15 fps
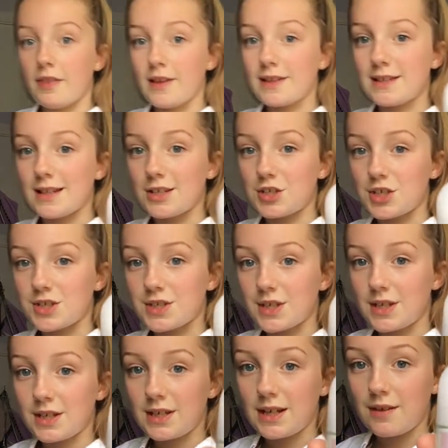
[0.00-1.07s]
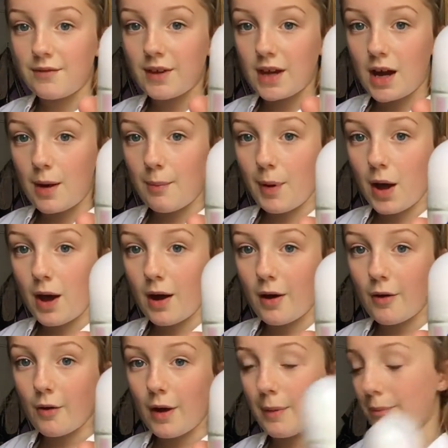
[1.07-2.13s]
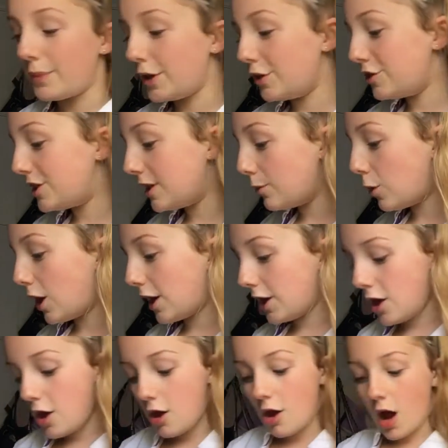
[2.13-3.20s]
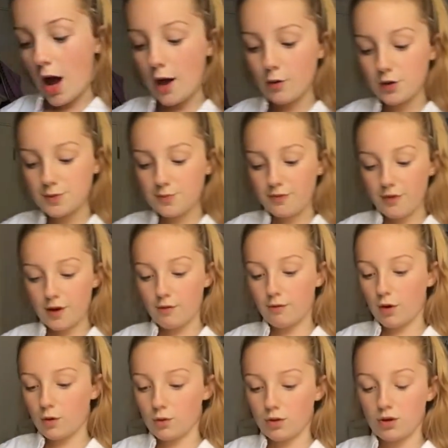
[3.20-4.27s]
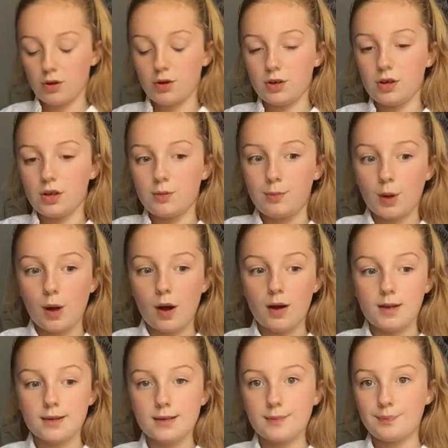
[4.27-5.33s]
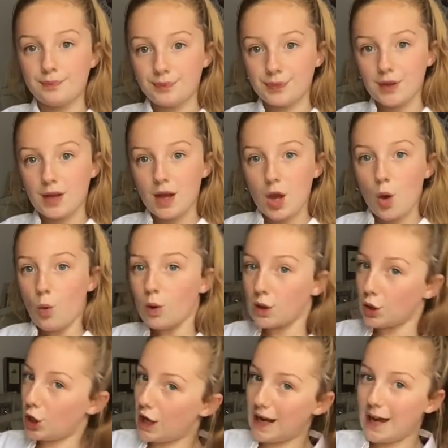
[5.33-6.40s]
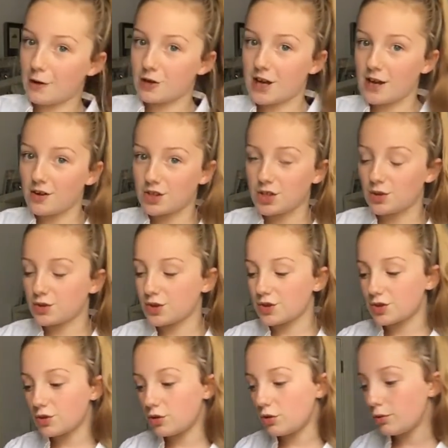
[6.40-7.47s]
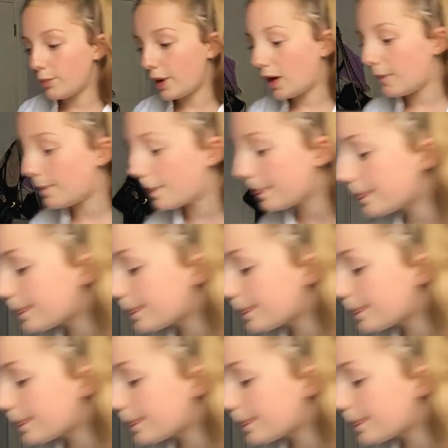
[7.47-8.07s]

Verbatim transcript: This is just the Nivea Pearl and Beauty one. I always prefer roll-on because we're not allowed aerosols at school, but